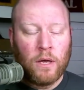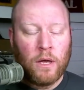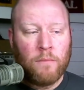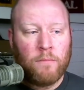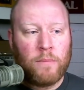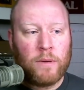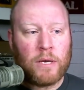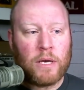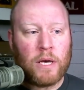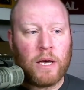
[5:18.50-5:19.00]

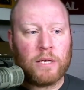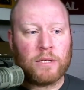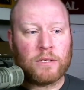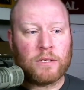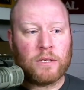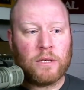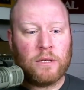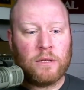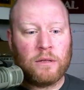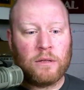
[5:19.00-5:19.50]

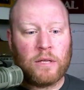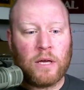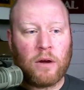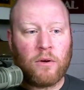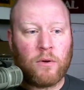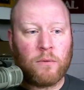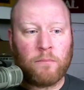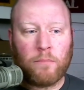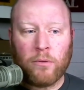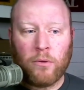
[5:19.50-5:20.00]
because
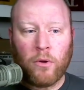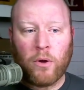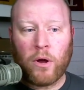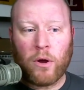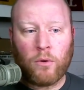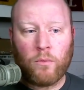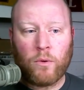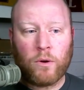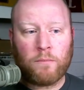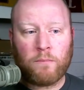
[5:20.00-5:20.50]
their
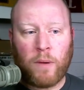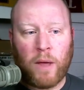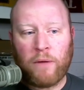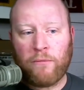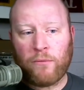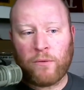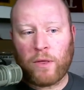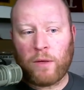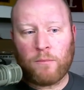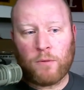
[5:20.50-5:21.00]
employer wouldn't pay
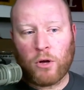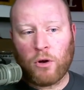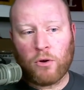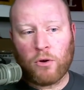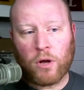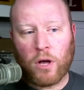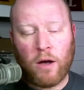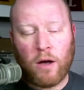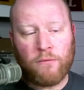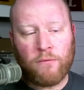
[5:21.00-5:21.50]
for them to go to
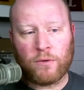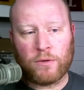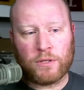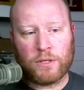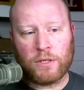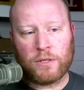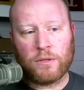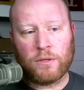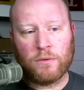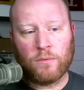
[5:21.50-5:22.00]

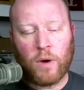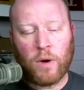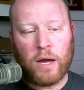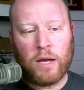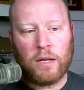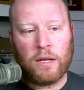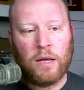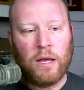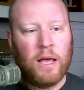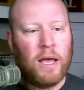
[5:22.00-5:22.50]
conferences,
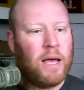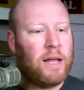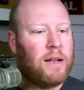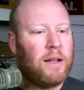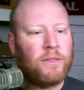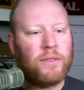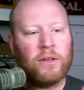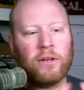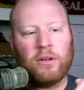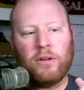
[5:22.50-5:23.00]
right? Had
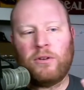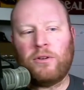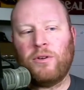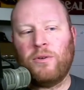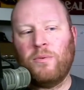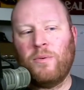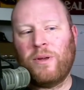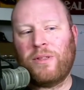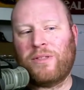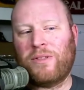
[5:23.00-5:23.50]
nothing to
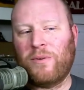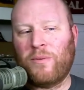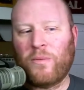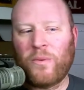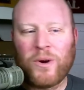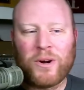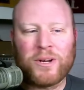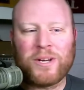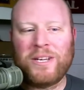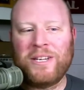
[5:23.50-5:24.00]
do with their
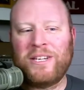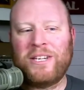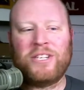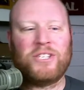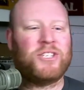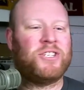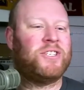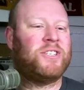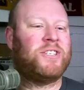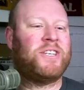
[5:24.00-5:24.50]
work
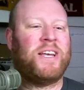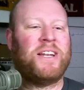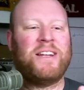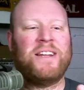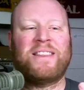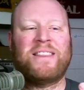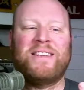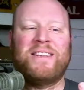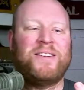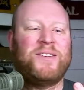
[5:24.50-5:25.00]
conditions, had
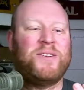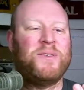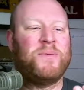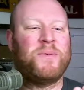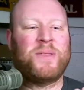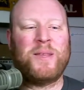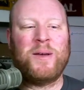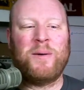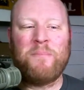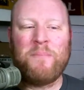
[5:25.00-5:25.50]
nothing to do
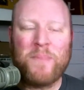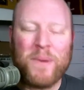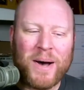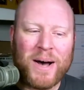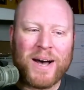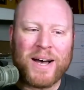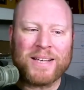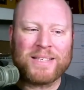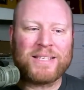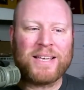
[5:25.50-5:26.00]
with their
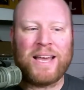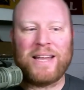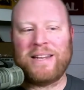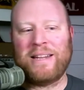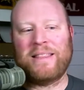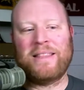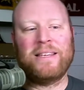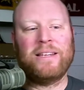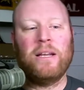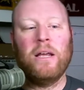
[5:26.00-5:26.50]
boss, had
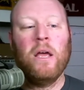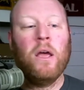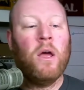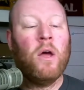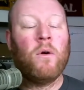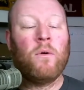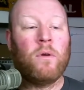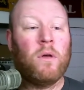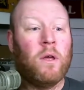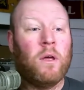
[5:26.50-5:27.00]
nothing.
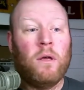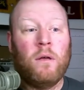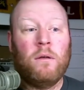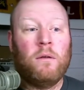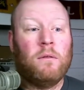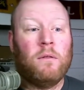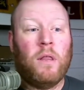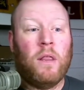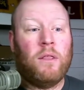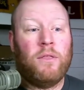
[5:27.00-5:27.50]

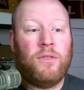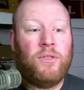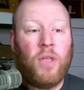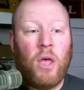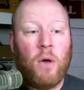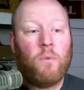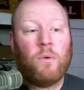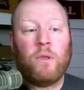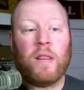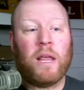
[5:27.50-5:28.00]

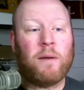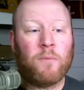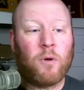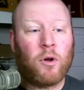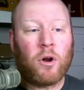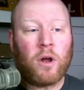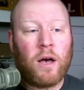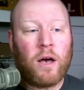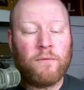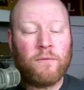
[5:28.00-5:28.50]
They wouldn't let them go
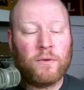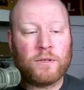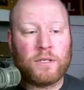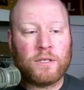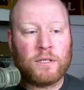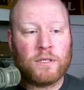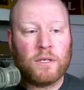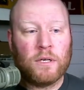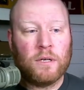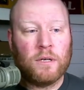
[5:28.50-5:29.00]
to
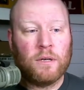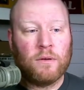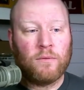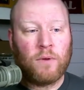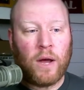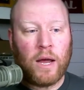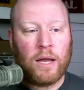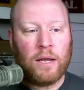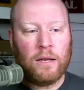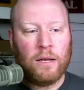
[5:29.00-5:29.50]
conferences,
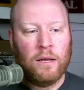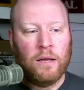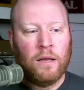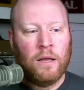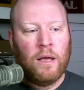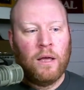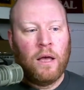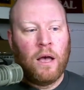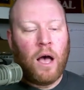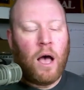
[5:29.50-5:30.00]
right?
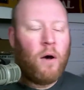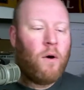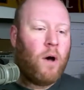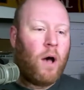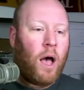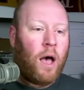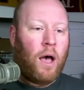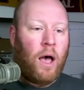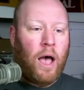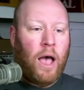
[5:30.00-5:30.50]

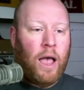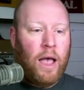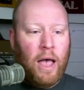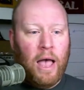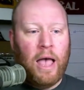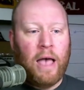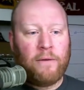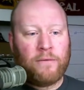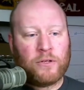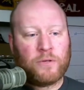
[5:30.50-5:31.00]
I
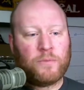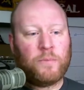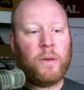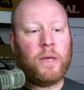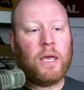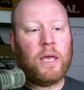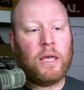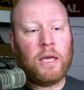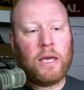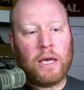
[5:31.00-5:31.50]
have a
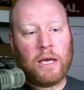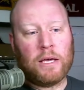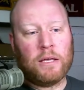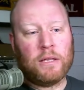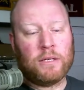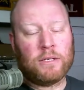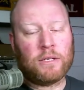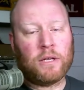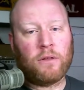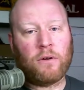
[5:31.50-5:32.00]
speaking gig at
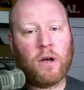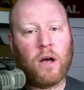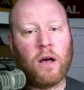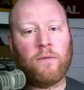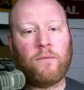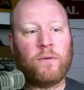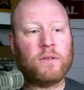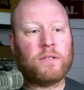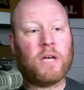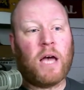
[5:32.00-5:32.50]
this other
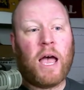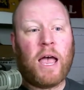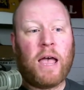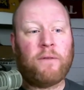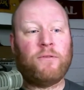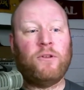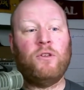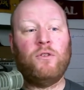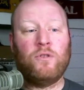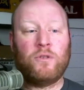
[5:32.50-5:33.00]
conference. I
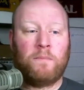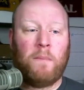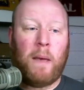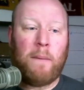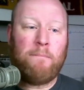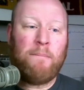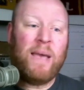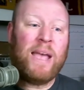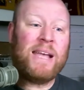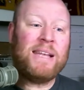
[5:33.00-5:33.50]
have to use my
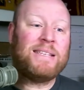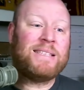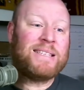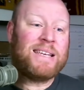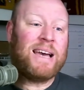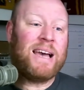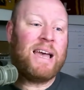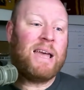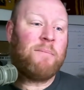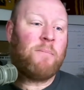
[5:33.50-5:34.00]
paid
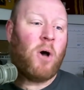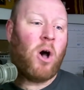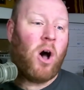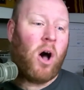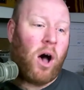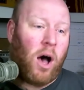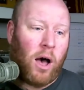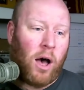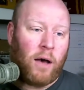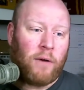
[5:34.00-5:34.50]
time
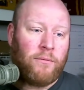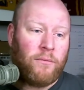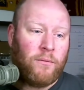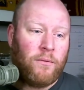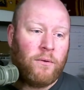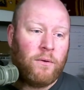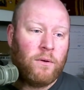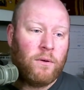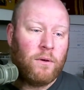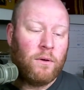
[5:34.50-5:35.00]
off
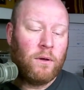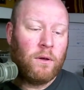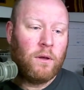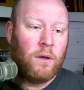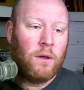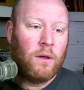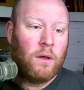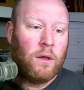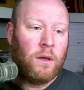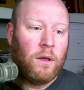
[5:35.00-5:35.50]

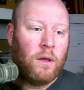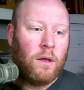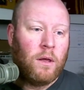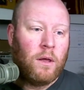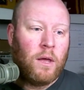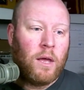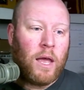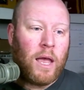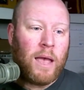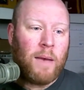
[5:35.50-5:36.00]

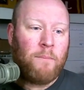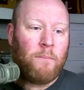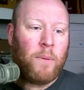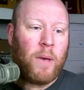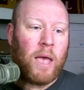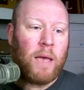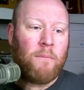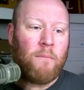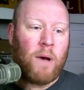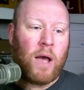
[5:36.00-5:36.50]
and
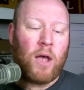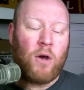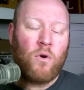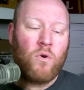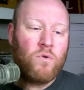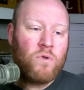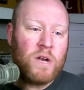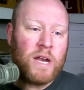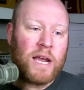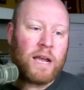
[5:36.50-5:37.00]
pay my
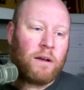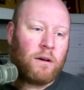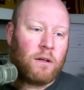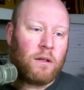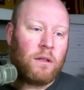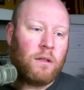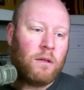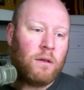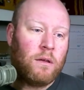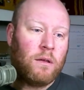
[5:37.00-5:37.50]
own
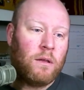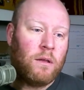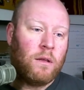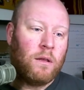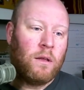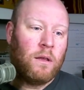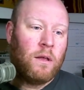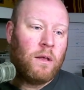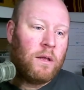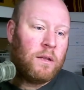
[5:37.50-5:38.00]
nickel
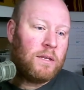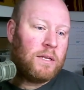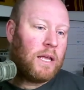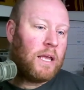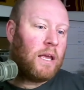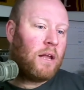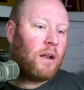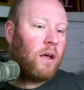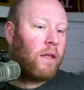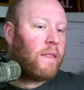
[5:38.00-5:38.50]
to
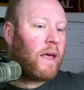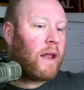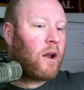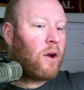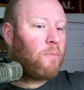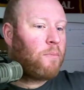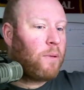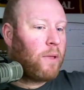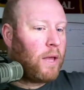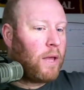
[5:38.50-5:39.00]
get on that
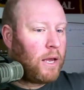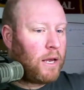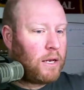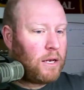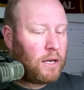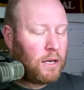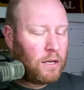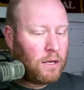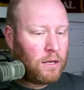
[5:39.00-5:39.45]
airplane